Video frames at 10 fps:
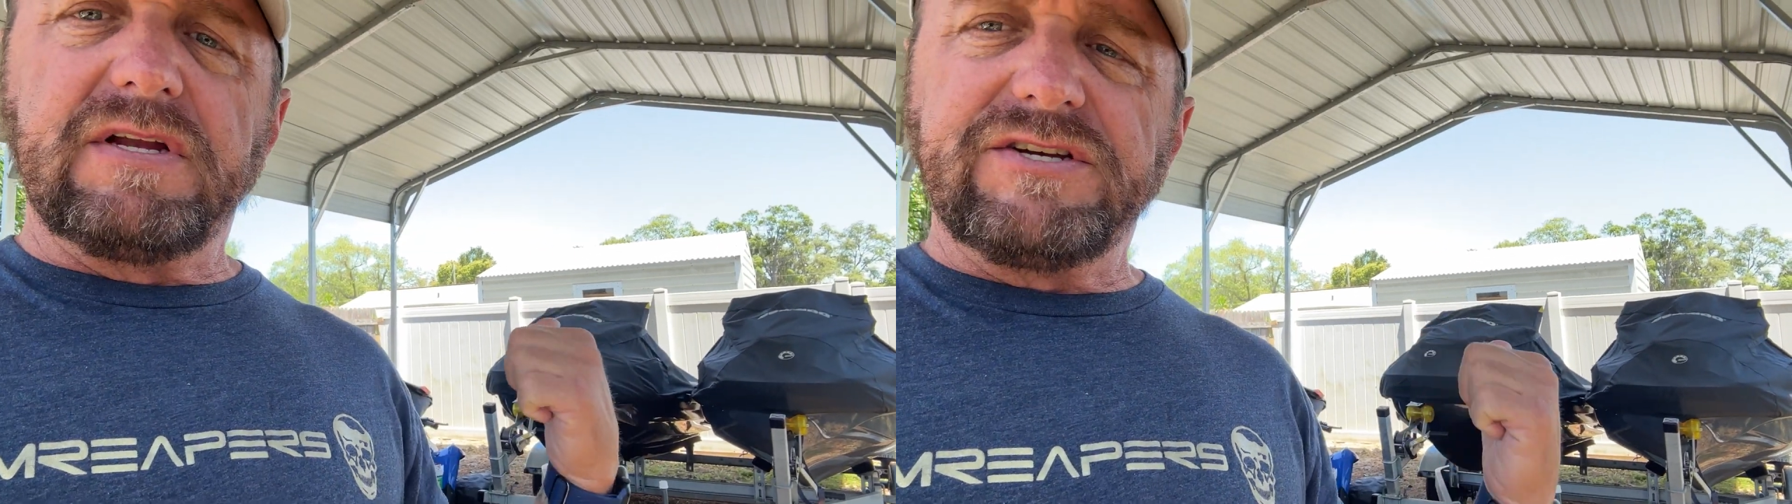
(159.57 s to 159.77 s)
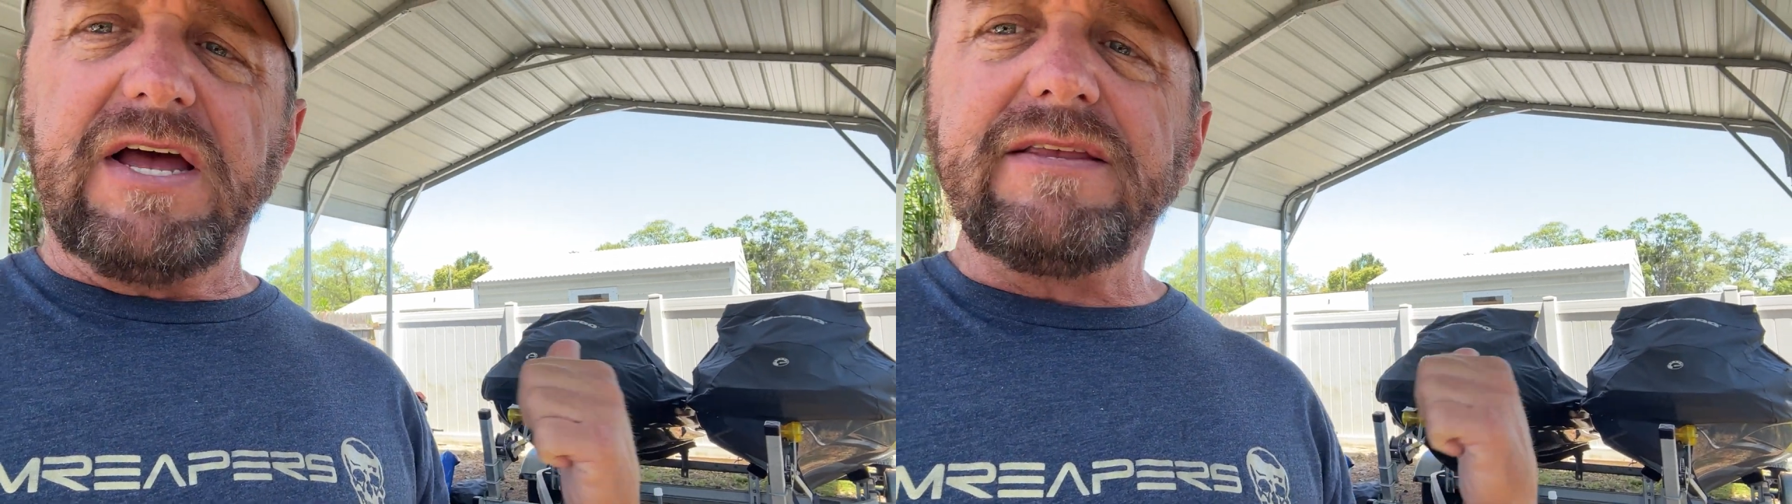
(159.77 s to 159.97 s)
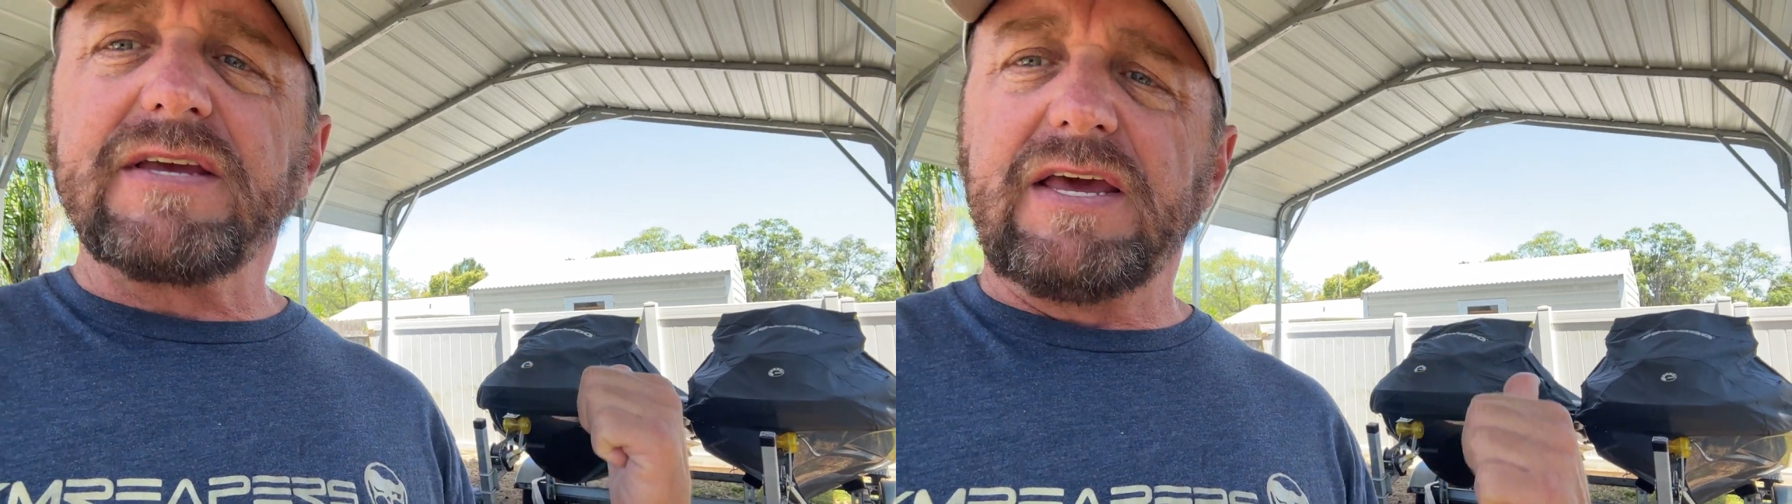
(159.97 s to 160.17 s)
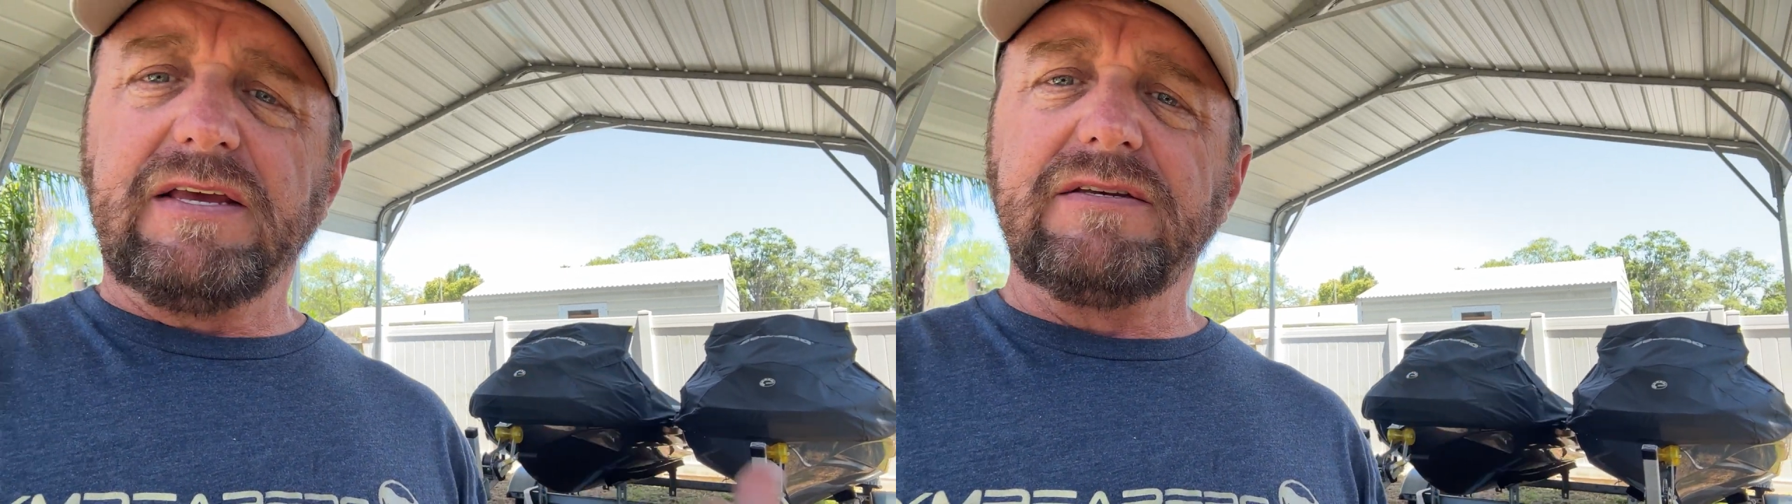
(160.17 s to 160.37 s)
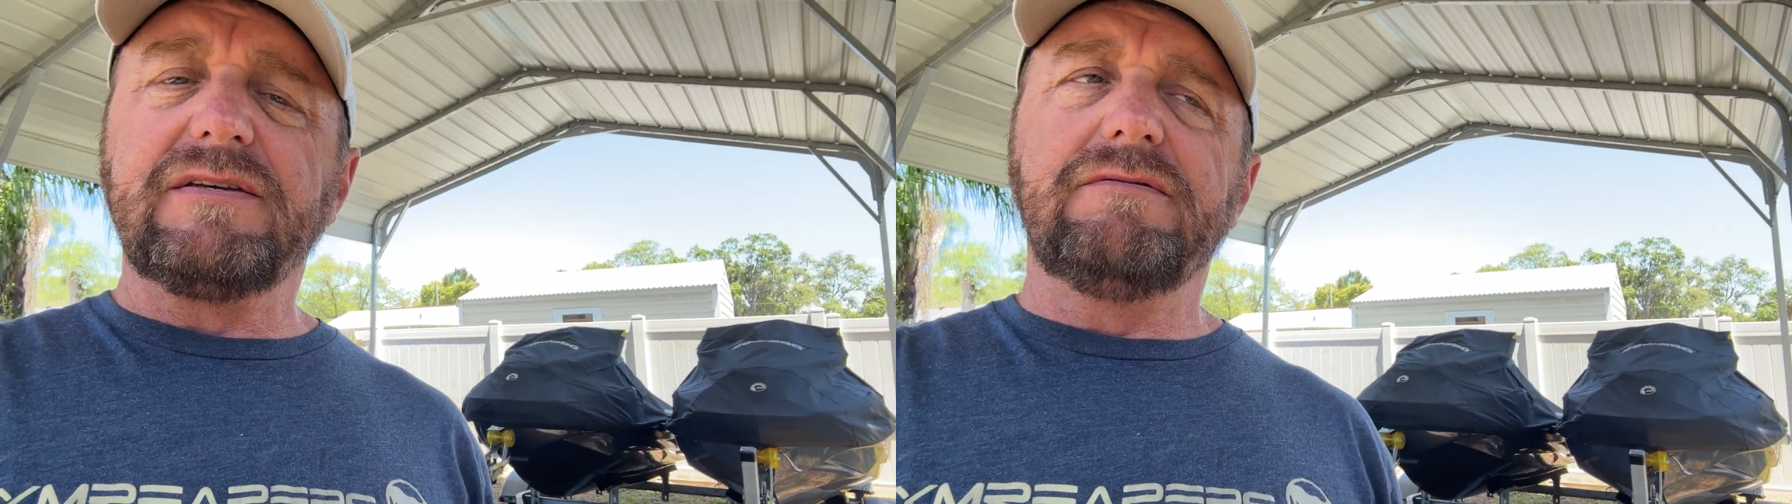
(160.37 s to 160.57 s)
jet
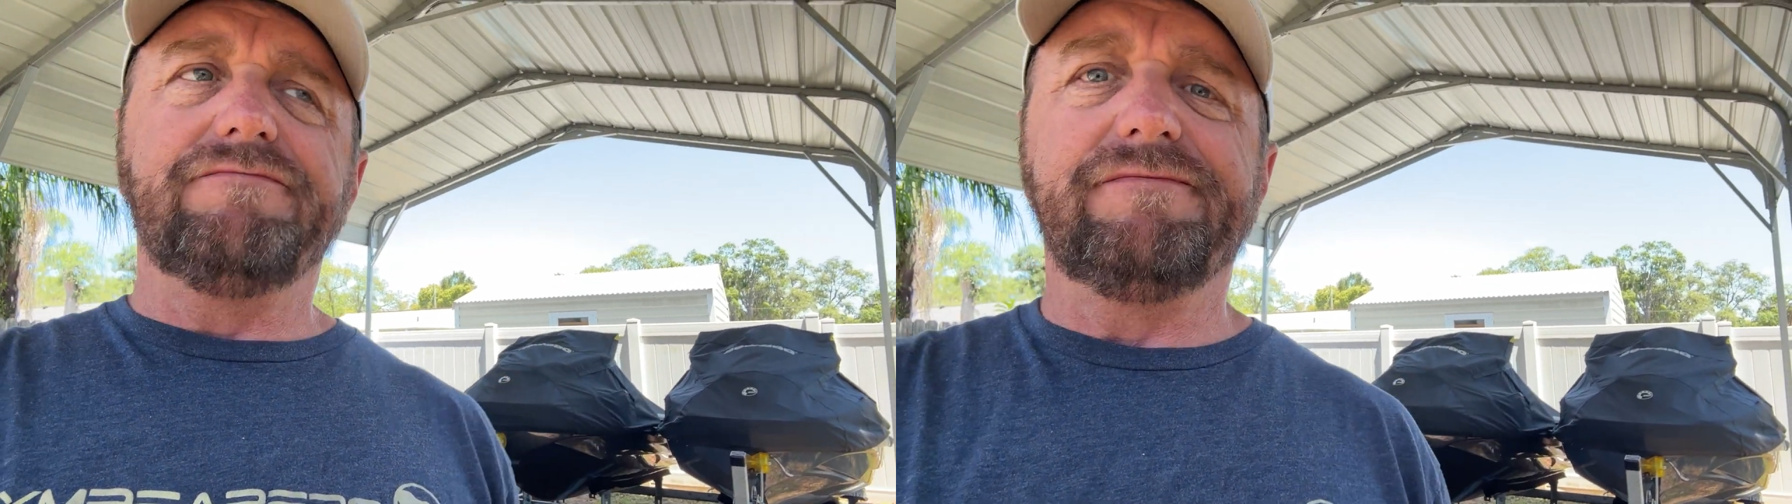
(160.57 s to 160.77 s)
skis,